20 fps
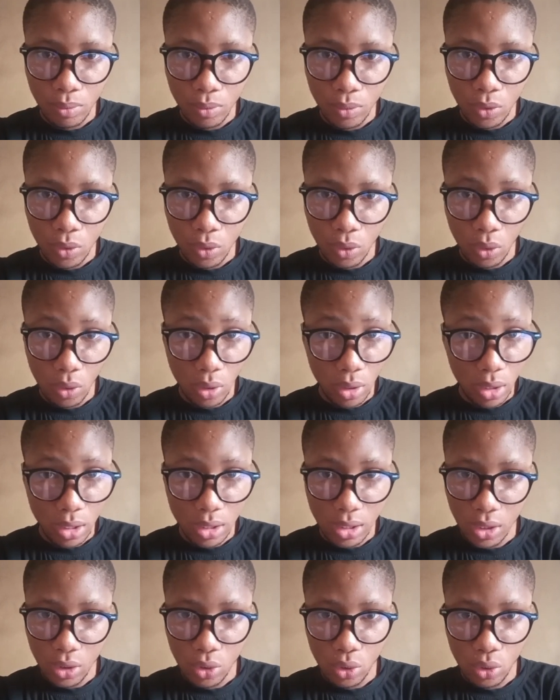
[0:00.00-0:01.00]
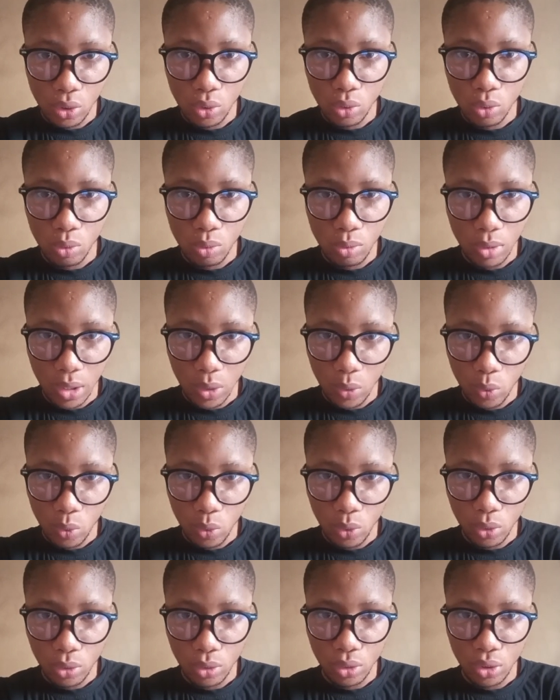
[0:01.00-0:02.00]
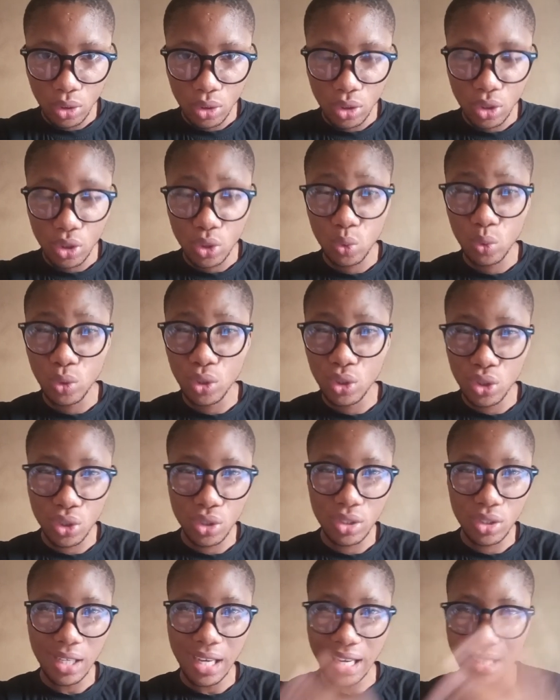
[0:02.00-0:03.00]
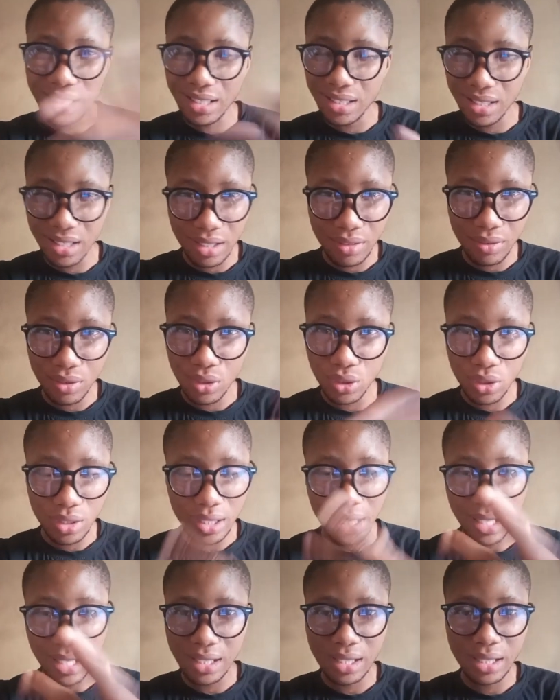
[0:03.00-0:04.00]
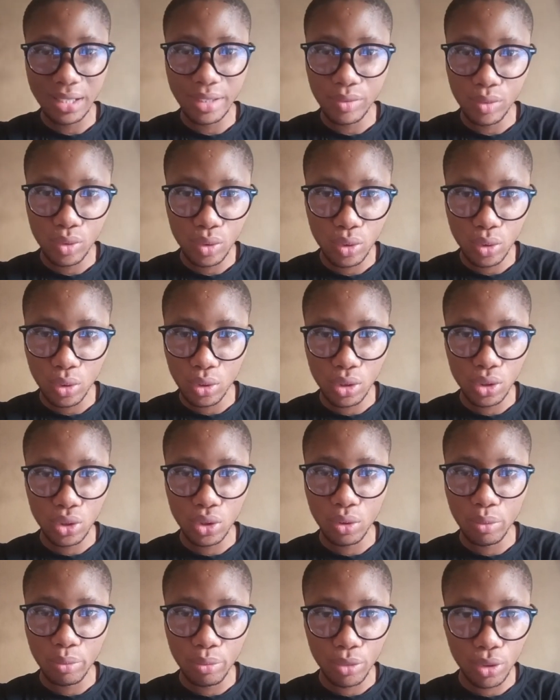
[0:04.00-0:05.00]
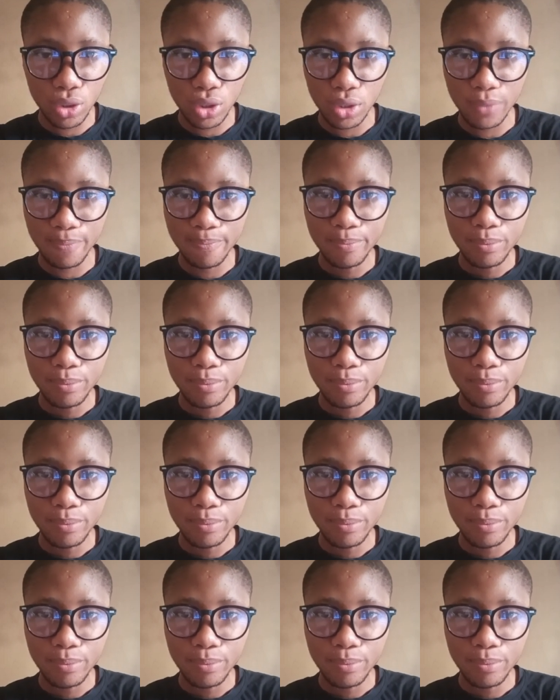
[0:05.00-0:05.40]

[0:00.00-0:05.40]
Or you can say 2, anyone. This one is just additives. It's not much.